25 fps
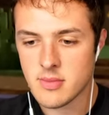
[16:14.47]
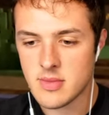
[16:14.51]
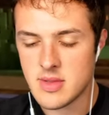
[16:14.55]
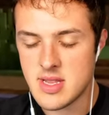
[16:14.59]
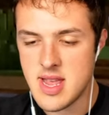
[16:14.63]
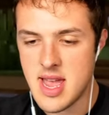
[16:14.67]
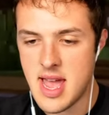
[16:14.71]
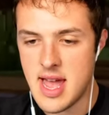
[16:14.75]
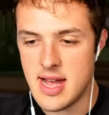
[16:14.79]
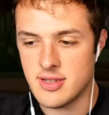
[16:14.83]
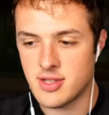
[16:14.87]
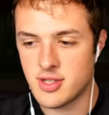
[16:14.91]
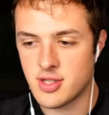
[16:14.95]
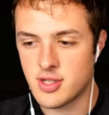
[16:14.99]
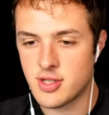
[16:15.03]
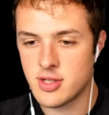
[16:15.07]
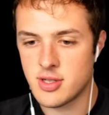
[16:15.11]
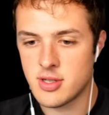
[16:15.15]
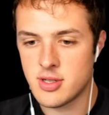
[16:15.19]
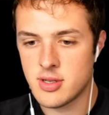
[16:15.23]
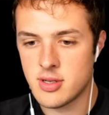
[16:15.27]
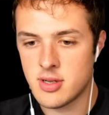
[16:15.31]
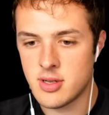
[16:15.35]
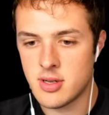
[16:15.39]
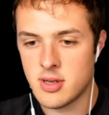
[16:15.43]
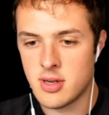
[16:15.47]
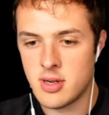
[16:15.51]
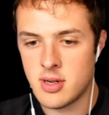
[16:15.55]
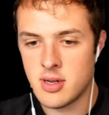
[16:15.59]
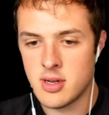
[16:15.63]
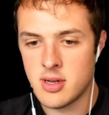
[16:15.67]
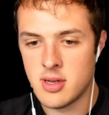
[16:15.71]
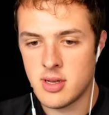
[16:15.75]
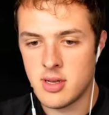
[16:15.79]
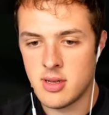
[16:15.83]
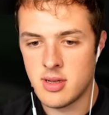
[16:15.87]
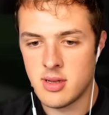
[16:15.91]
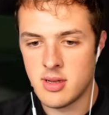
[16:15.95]
Yes.
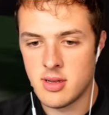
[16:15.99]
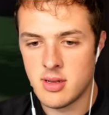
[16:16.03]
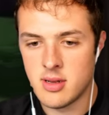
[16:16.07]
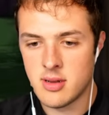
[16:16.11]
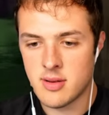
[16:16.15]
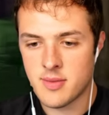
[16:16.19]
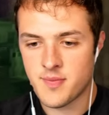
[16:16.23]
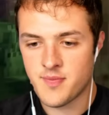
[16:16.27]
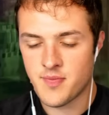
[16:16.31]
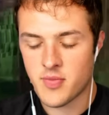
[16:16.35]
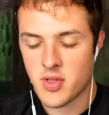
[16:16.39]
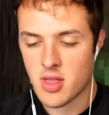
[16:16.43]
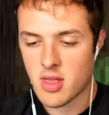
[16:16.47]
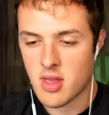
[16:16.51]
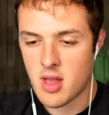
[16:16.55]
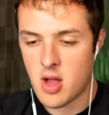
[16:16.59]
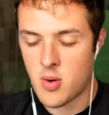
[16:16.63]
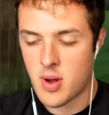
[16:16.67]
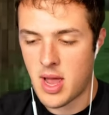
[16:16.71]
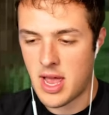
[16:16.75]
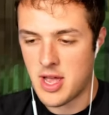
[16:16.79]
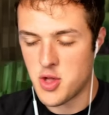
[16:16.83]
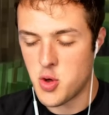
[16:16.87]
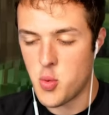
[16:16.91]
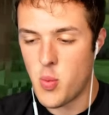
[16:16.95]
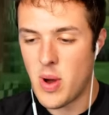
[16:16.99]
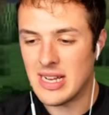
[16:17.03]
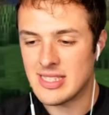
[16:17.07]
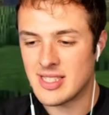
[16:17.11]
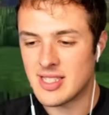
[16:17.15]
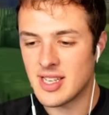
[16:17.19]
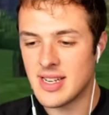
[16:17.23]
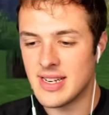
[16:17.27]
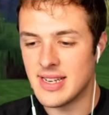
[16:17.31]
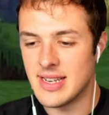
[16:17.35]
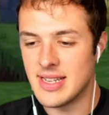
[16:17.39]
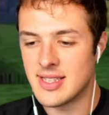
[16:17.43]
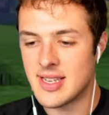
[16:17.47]
Okay, you
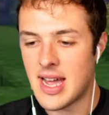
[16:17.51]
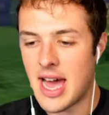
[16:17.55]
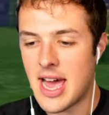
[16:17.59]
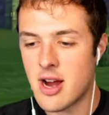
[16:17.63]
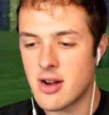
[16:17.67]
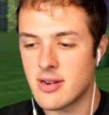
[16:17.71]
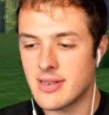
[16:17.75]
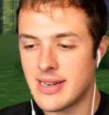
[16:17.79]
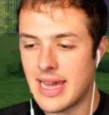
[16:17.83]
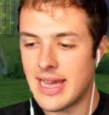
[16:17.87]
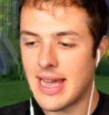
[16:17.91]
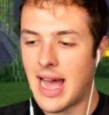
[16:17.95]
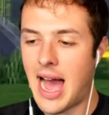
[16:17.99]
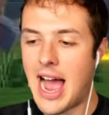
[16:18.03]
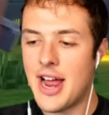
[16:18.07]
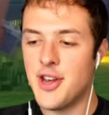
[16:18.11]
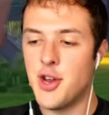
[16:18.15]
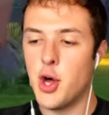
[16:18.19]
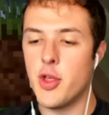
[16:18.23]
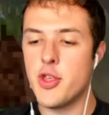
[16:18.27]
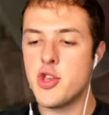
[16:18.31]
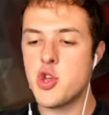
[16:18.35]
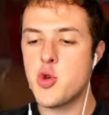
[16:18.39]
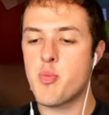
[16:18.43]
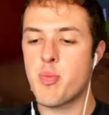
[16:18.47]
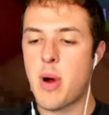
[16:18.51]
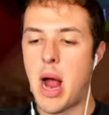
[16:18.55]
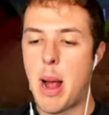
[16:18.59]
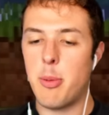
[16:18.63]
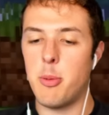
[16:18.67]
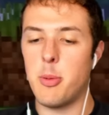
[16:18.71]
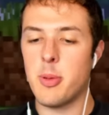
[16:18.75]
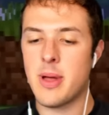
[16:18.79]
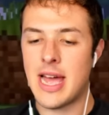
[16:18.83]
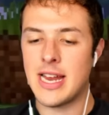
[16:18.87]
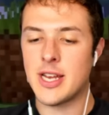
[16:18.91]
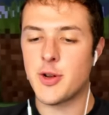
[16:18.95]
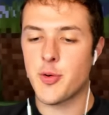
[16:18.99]
wasted an entire day. I know that you
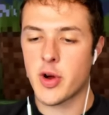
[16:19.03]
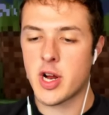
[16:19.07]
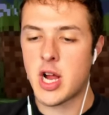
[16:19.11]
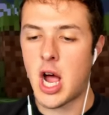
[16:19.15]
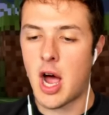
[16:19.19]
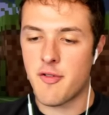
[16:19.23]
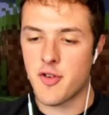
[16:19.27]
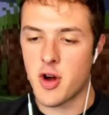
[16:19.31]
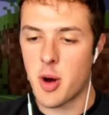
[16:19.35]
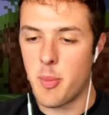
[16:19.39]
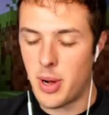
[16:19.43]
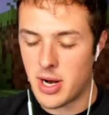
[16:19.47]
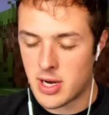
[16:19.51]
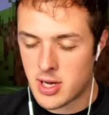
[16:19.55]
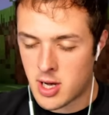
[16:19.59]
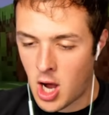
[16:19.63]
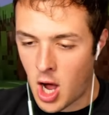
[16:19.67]
probably had to recover, but